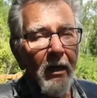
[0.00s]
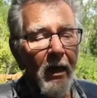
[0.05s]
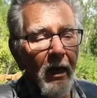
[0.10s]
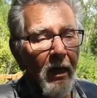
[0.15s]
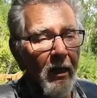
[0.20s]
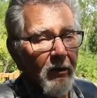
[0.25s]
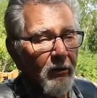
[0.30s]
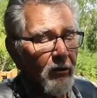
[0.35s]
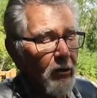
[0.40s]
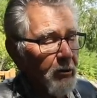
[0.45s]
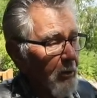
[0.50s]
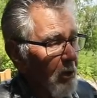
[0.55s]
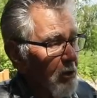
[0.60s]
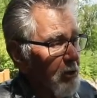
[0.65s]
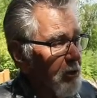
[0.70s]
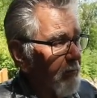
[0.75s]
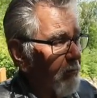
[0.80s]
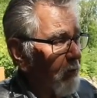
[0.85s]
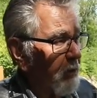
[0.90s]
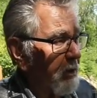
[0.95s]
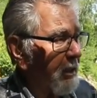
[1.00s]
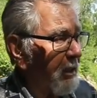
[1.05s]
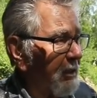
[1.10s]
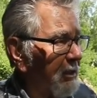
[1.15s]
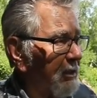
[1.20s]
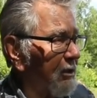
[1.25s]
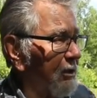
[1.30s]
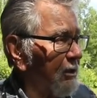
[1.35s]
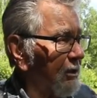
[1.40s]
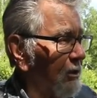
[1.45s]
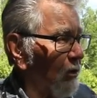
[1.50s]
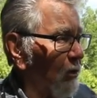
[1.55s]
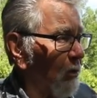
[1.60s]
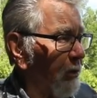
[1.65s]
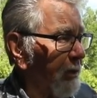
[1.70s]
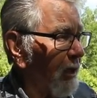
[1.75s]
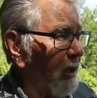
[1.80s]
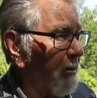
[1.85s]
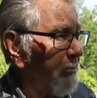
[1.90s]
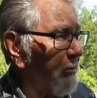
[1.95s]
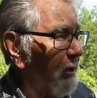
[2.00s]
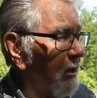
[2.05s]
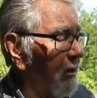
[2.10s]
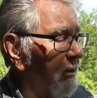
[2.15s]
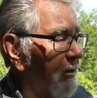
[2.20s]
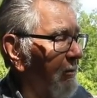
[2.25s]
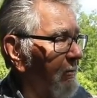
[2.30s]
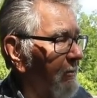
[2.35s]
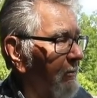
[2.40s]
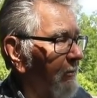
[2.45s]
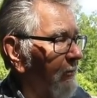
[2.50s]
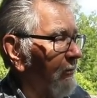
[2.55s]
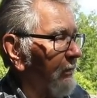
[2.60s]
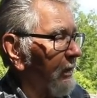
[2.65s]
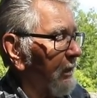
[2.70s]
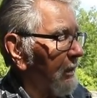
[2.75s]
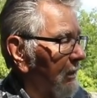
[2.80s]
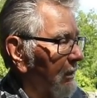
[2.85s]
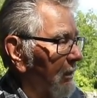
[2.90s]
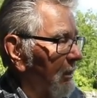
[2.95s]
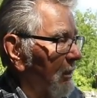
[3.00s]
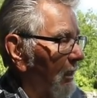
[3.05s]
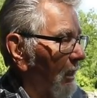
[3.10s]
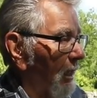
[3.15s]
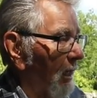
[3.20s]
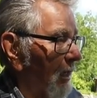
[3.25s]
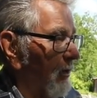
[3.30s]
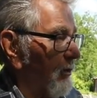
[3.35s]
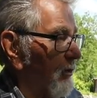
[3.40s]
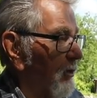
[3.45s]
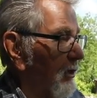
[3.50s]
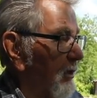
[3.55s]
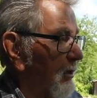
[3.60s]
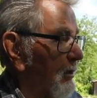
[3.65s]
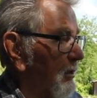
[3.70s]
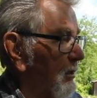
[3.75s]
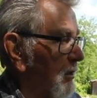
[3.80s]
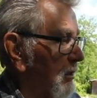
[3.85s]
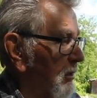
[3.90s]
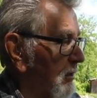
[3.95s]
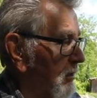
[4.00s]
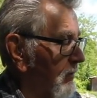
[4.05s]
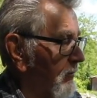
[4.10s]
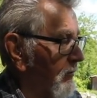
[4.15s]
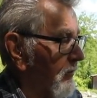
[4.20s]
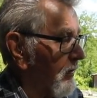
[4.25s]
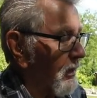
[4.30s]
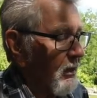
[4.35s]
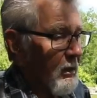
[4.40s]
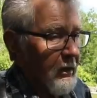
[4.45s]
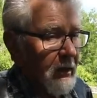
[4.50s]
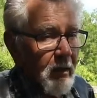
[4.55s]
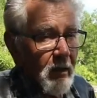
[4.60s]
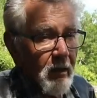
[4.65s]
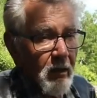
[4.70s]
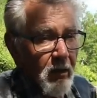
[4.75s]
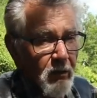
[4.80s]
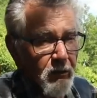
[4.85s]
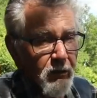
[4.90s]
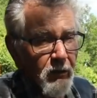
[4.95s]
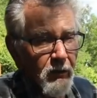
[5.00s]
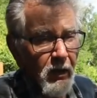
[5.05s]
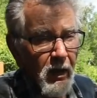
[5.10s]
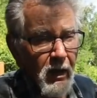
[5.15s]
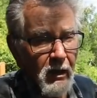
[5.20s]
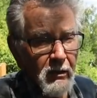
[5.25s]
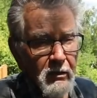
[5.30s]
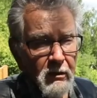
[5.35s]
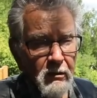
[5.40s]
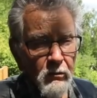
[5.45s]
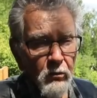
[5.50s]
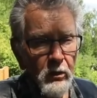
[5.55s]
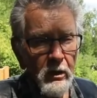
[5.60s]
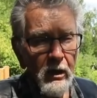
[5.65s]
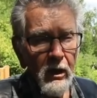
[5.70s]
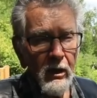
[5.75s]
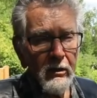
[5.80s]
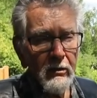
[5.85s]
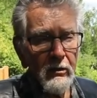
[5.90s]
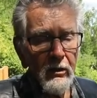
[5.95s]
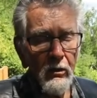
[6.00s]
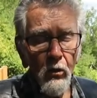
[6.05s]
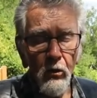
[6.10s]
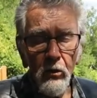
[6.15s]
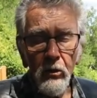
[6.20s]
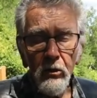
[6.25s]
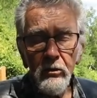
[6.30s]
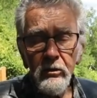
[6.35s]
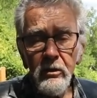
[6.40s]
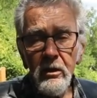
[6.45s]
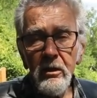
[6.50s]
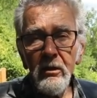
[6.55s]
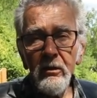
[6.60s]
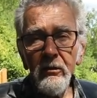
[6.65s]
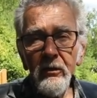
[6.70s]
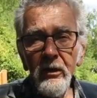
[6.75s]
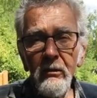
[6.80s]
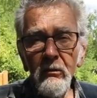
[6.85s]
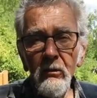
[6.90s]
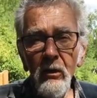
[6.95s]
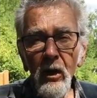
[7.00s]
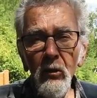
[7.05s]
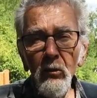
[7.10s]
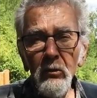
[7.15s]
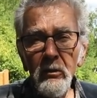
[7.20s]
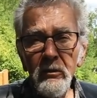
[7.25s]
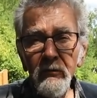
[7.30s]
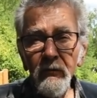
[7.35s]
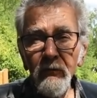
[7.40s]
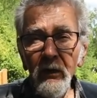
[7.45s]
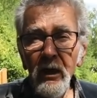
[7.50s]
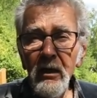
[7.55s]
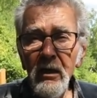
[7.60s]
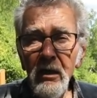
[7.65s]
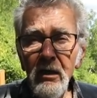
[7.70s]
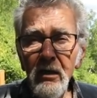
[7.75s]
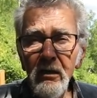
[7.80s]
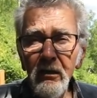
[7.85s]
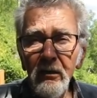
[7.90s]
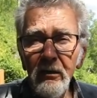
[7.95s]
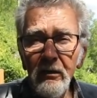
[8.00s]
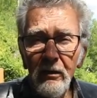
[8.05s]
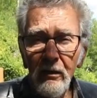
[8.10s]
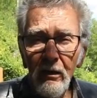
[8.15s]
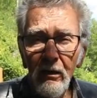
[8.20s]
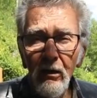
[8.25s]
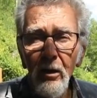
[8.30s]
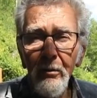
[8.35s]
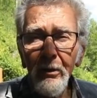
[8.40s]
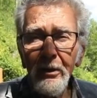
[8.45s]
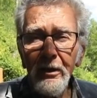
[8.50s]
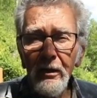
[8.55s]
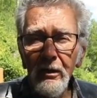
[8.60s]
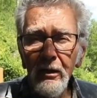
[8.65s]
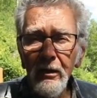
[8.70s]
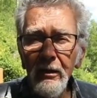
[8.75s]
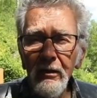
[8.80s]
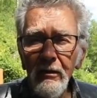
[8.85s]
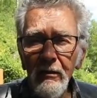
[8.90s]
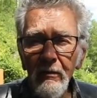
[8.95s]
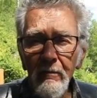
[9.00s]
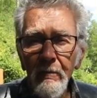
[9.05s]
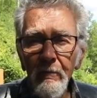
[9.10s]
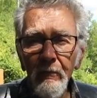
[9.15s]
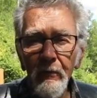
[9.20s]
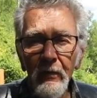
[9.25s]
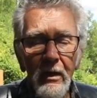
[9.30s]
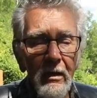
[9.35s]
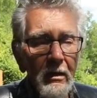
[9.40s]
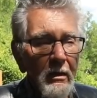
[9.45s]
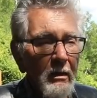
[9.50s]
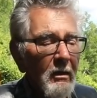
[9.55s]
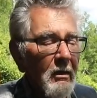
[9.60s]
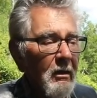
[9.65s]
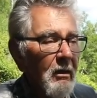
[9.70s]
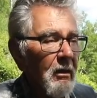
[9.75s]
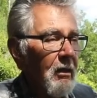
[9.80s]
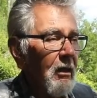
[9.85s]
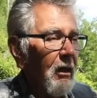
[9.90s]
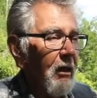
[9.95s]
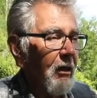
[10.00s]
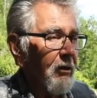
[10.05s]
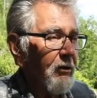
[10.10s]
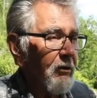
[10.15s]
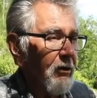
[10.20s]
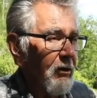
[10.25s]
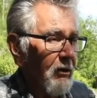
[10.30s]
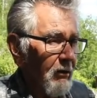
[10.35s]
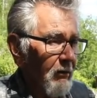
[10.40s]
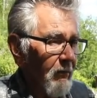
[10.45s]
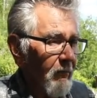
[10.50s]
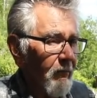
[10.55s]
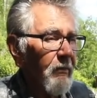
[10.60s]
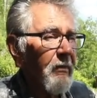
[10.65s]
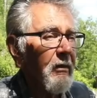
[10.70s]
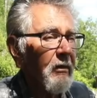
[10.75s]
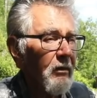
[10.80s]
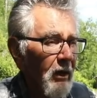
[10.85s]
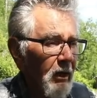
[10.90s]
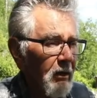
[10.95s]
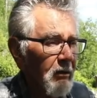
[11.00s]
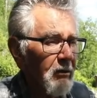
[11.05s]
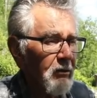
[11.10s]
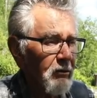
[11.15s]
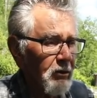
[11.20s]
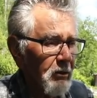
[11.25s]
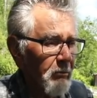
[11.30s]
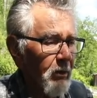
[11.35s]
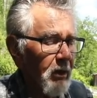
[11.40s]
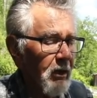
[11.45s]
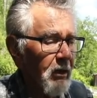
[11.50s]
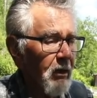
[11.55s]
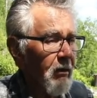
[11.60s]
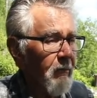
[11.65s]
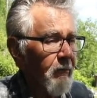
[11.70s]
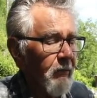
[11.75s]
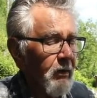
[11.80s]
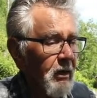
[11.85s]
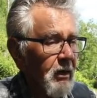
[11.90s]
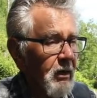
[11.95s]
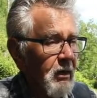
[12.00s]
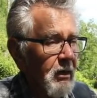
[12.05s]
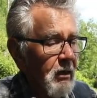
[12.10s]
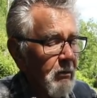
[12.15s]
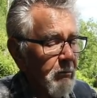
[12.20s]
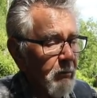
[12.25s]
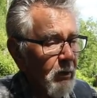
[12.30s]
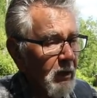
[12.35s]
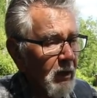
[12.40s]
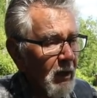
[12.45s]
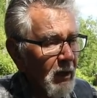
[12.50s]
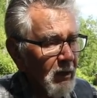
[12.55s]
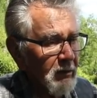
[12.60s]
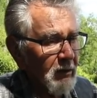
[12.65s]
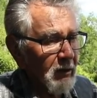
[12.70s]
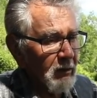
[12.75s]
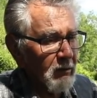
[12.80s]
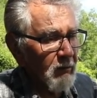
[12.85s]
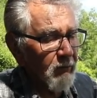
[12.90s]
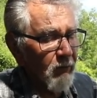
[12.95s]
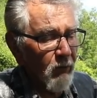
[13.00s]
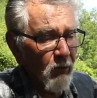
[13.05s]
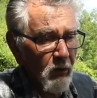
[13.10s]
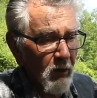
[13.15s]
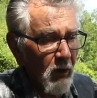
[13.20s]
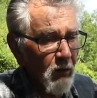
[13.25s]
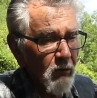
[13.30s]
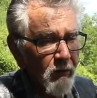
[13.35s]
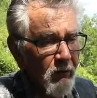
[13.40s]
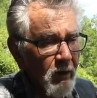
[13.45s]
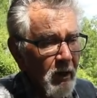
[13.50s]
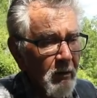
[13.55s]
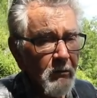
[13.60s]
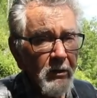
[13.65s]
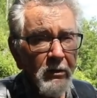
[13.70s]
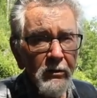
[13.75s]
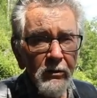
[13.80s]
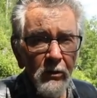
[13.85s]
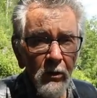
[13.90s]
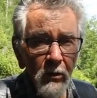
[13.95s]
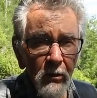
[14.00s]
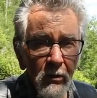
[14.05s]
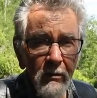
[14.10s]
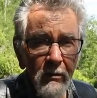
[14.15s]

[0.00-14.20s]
And especially for kids growing up. And other than that, we like the owners here. They are always friendly and accommodating. And that is a big asset for our family, so.